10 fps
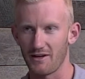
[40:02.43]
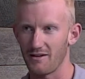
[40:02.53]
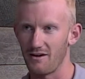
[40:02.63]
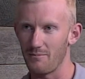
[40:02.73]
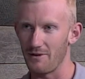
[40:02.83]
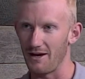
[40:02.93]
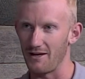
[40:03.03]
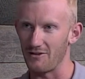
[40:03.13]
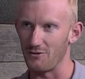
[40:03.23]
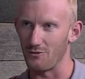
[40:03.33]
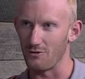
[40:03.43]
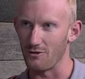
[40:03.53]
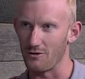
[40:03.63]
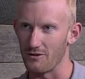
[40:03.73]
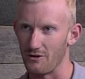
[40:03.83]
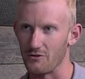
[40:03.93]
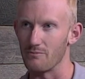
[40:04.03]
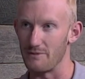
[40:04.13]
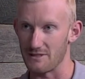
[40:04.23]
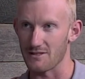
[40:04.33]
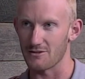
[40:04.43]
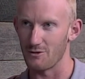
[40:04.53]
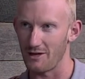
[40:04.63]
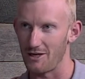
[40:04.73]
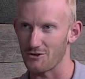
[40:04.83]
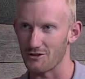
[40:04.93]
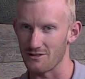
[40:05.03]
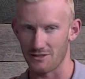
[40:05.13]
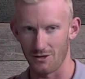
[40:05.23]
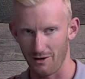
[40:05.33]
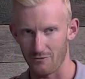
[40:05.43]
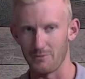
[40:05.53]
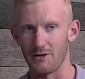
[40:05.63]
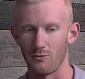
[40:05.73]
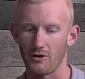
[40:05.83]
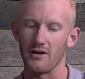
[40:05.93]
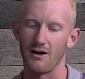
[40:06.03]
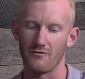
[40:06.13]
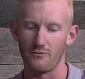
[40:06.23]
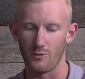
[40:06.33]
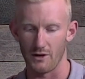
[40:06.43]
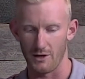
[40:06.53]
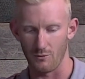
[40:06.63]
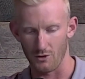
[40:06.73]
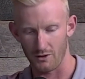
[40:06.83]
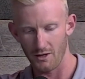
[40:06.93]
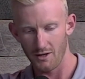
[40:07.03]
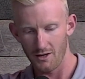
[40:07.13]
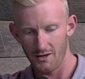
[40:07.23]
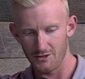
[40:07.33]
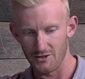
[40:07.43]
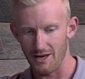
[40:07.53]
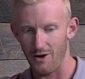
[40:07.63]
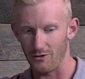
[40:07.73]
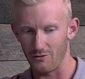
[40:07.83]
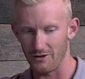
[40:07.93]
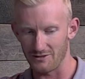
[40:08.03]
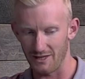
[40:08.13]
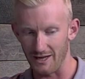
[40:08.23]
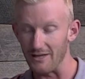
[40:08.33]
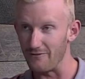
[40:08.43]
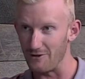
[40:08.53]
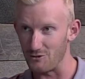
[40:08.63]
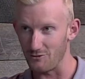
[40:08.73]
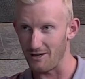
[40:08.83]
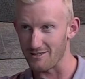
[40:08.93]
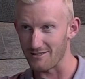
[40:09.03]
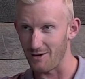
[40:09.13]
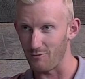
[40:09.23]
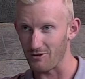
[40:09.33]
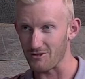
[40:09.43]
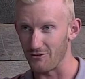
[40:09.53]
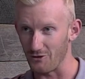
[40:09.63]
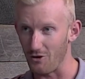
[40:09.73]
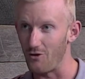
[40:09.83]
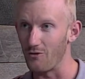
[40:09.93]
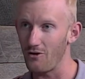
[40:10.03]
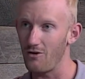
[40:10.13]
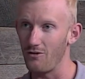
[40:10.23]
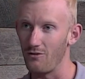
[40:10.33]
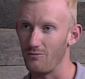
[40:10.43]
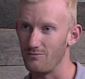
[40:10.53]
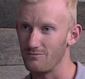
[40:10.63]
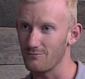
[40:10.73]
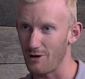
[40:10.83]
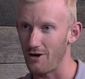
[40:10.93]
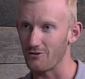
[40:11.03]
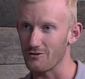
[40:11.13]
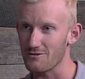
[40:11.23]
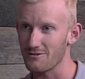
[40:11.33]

up at your, your business locations, everybody working off of one network, to now going to individualized networks on their own home routers.